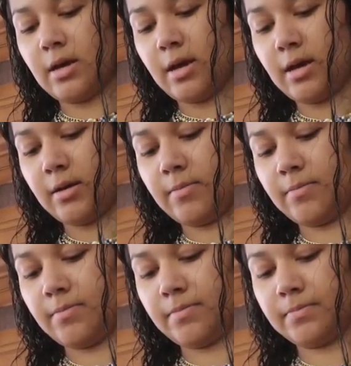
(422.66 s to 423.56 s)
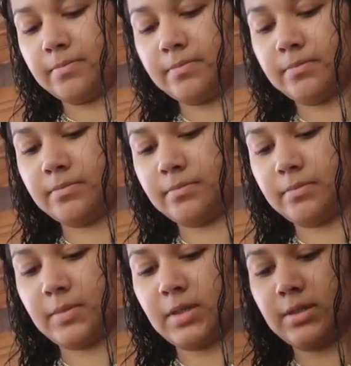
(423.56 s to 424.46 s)
Um,
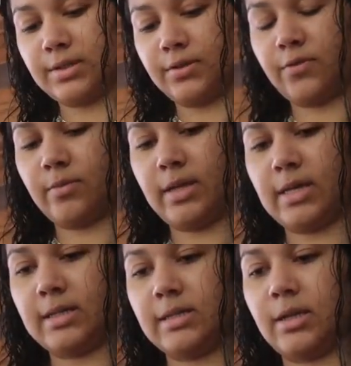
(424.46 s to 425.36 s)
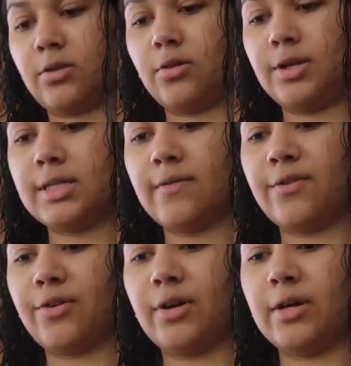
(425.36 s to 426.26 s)
so for me, that's like
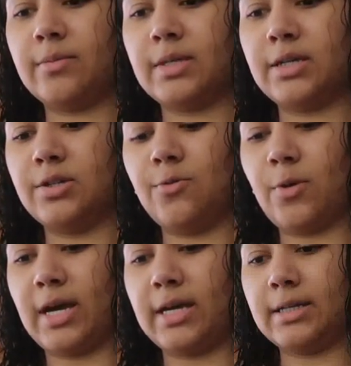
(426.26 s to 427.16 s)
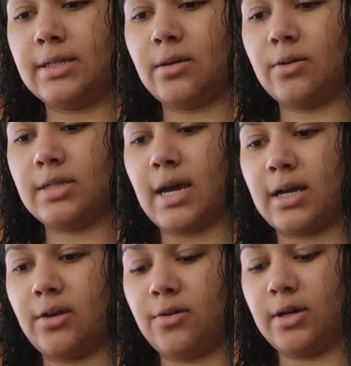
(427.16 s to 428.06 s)
37 grams. I do weigh it, so it's
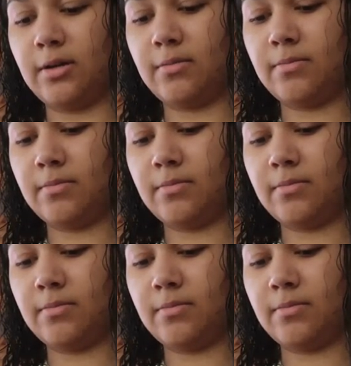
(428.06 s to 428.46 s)
accurate.